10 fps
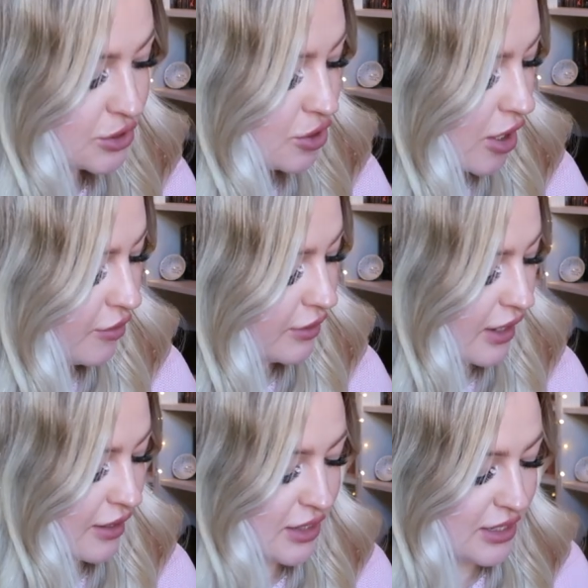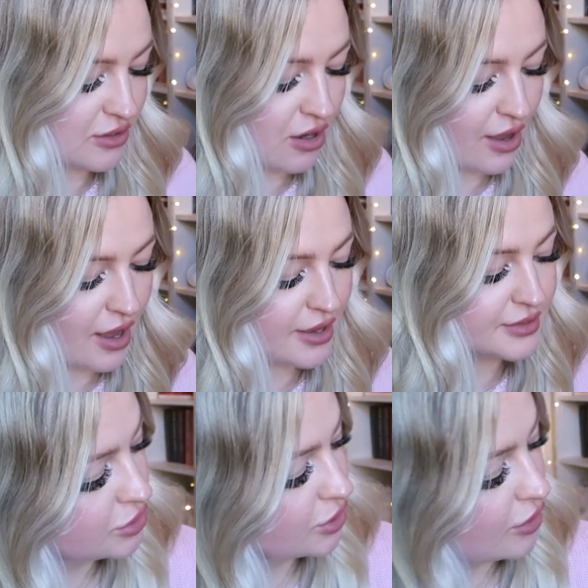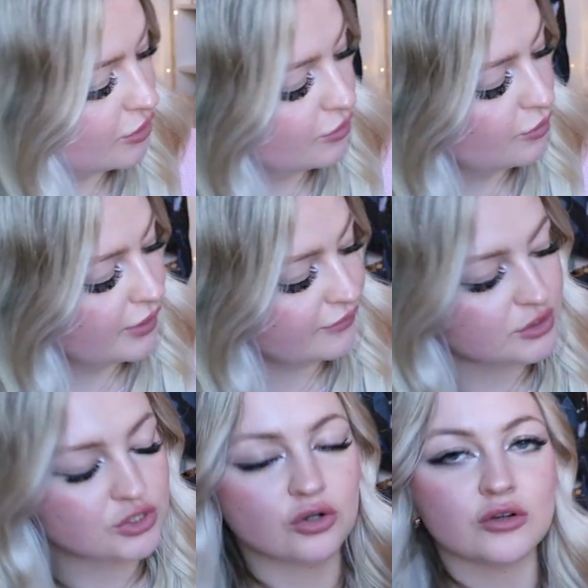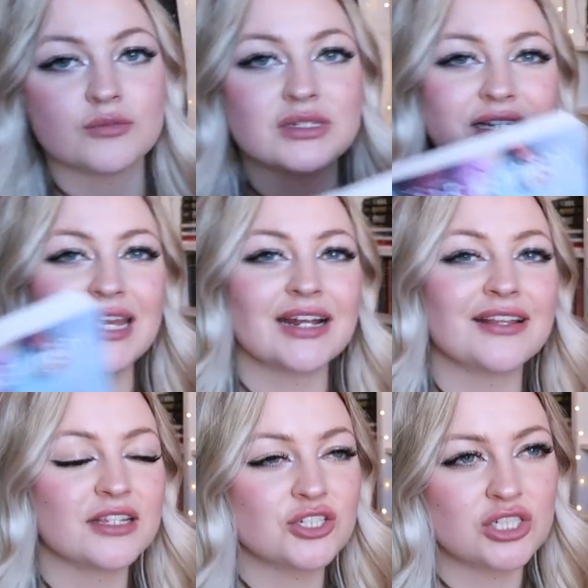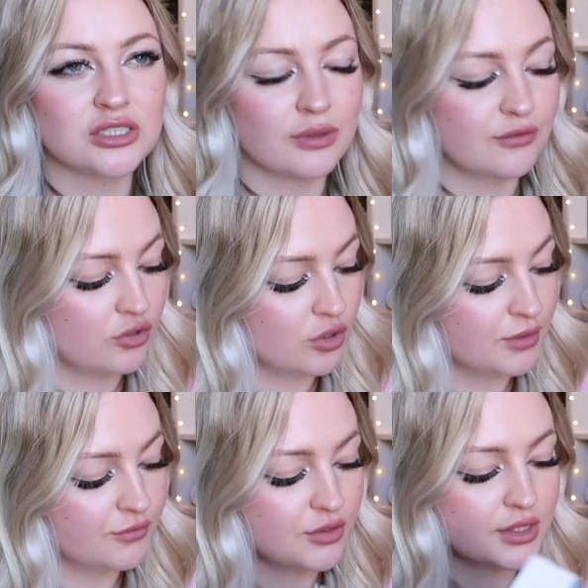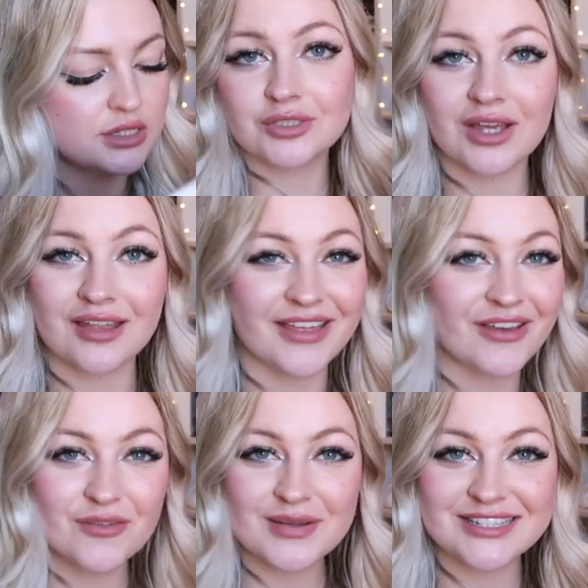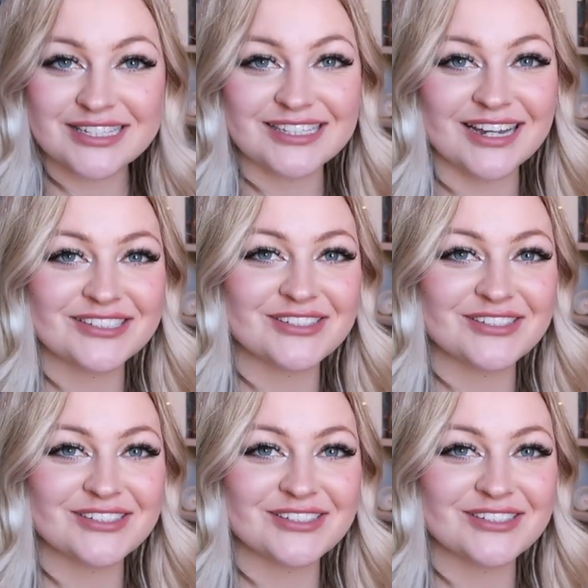So yeah, these are hers. So we have The Score and The Mistake, and I think she's still waiting for a couple of others. So yeah, they're for my sister.